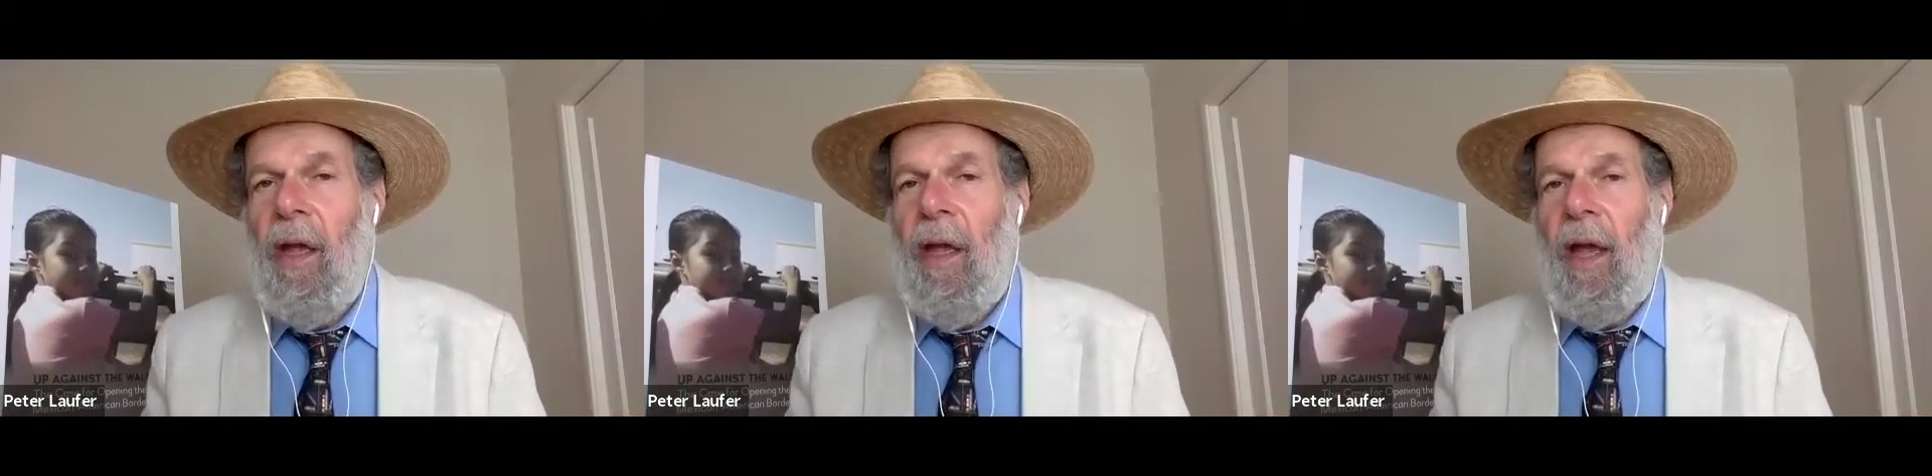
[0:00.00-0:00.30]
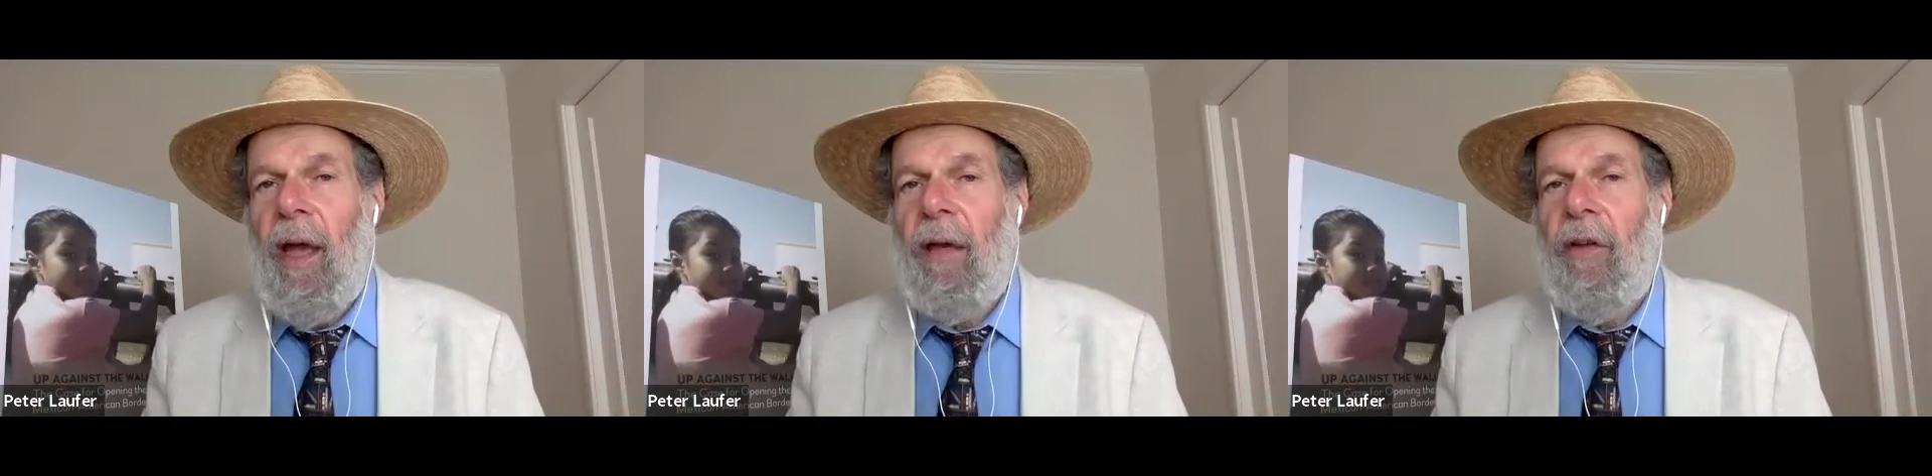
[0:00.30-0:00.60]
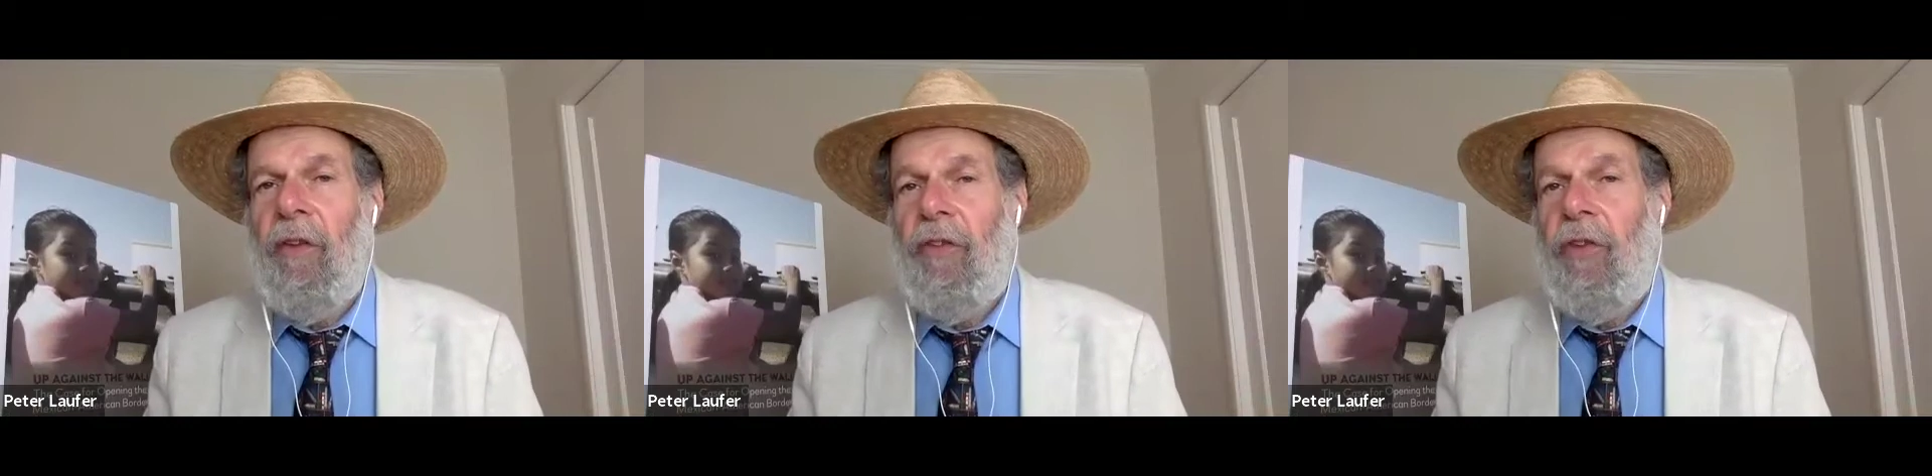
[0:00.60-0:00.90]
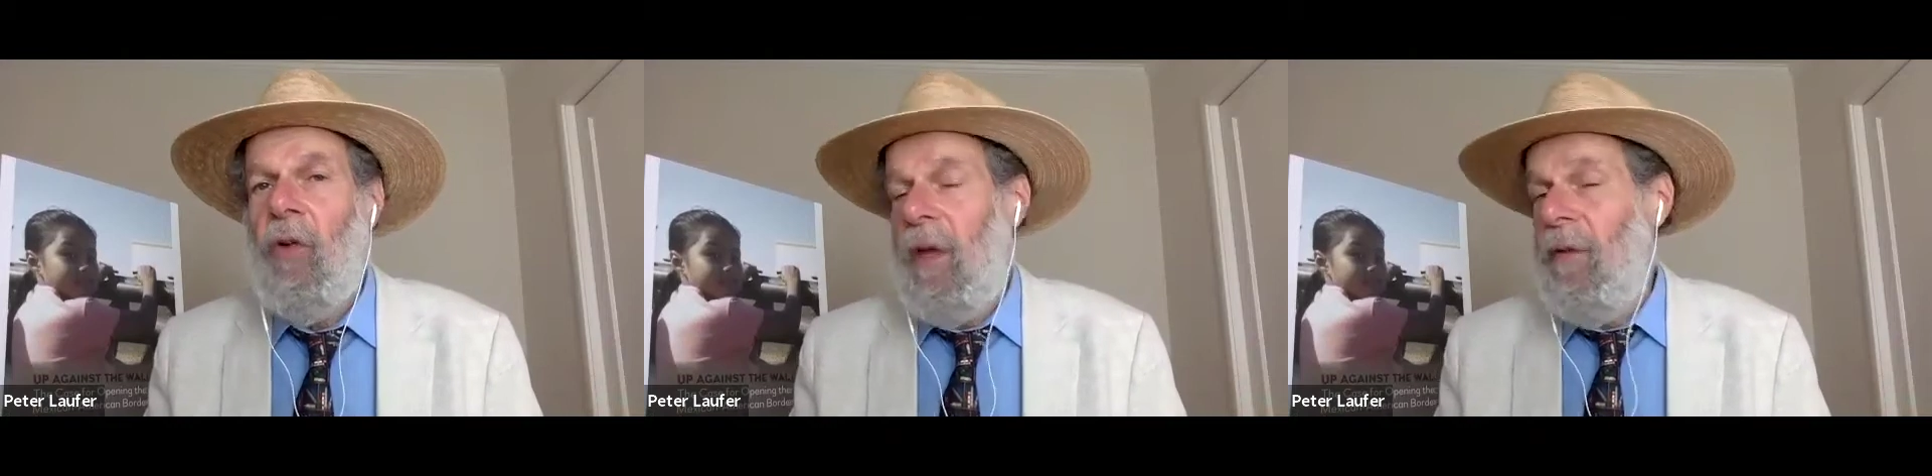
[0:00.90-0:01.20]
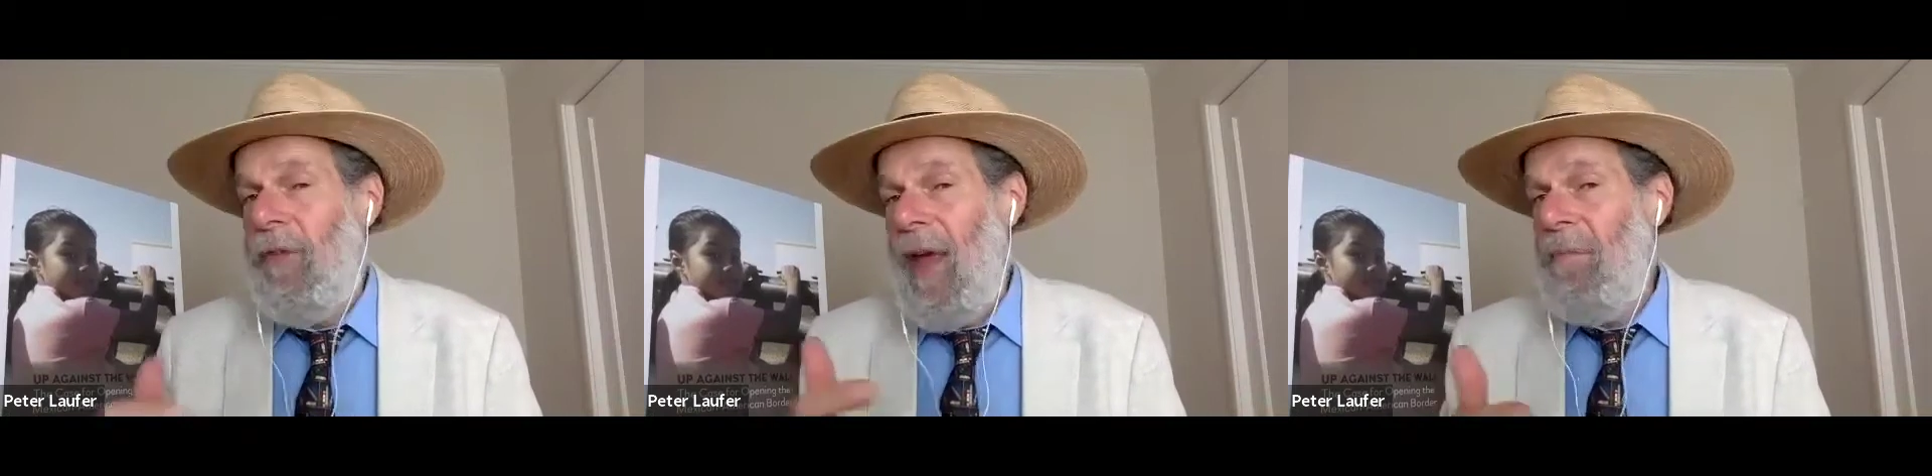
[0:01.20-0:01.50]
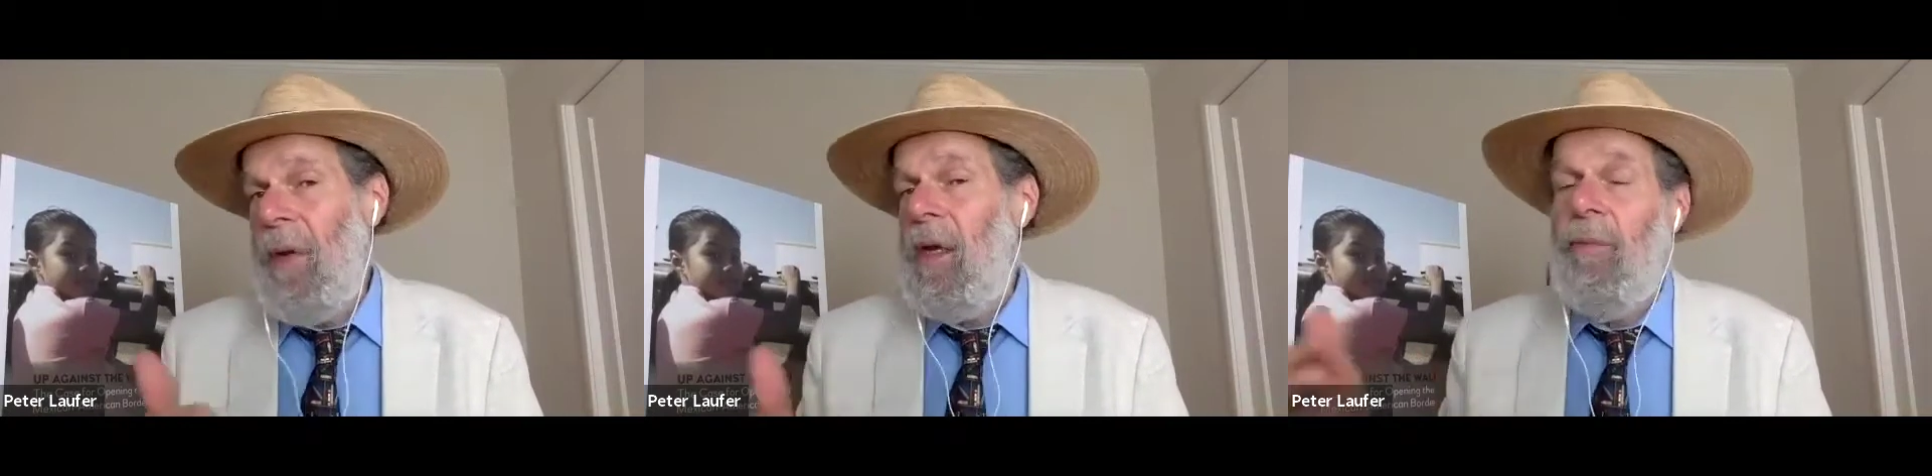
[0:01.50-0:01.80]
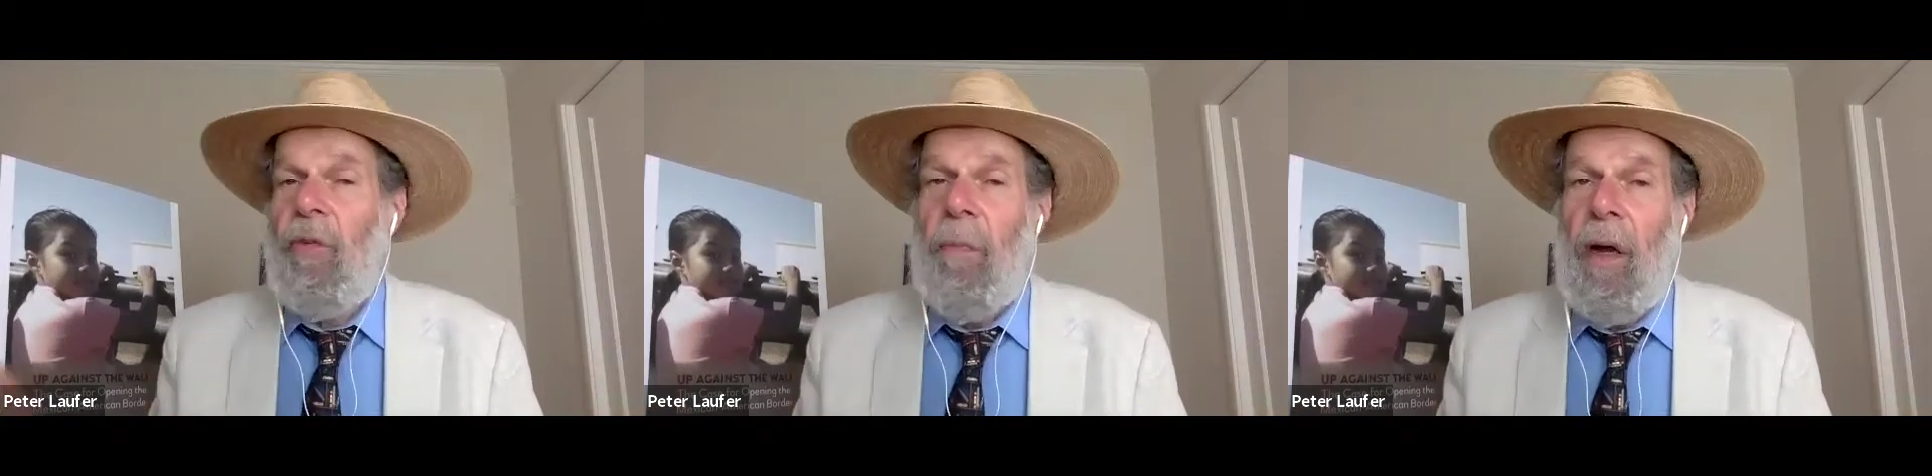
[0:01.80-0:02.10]
And so if that
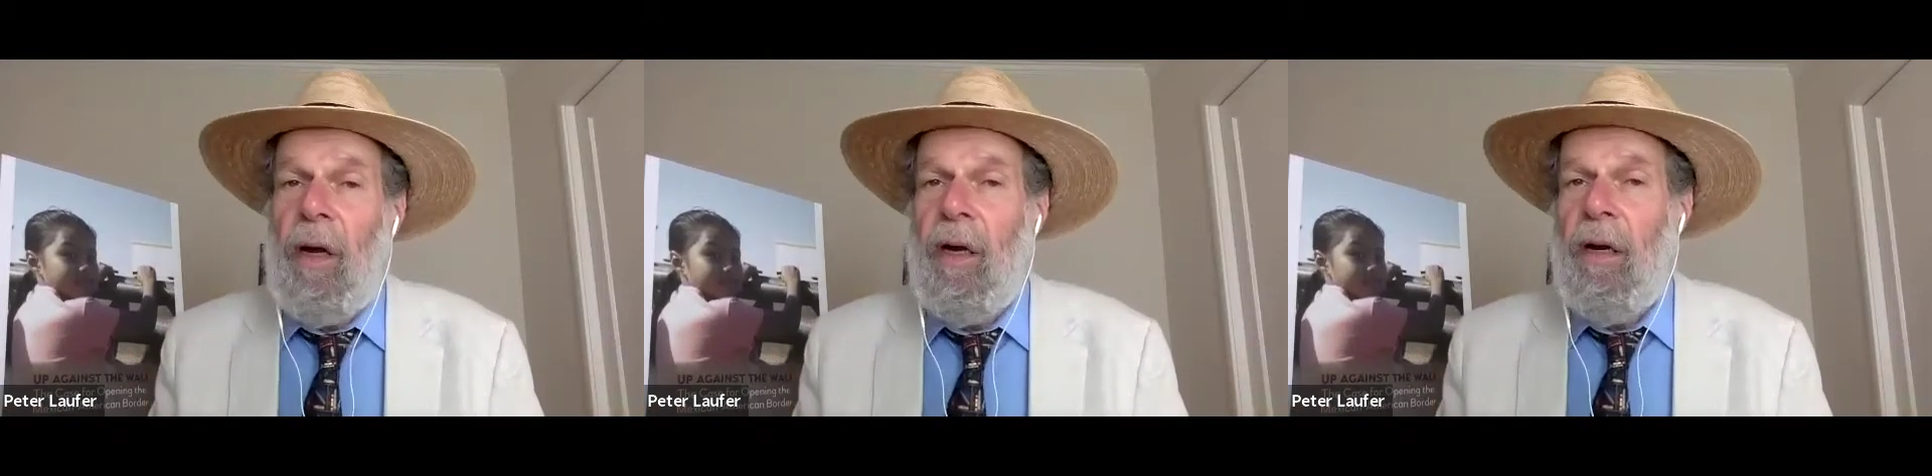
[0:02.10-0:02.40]
becomes part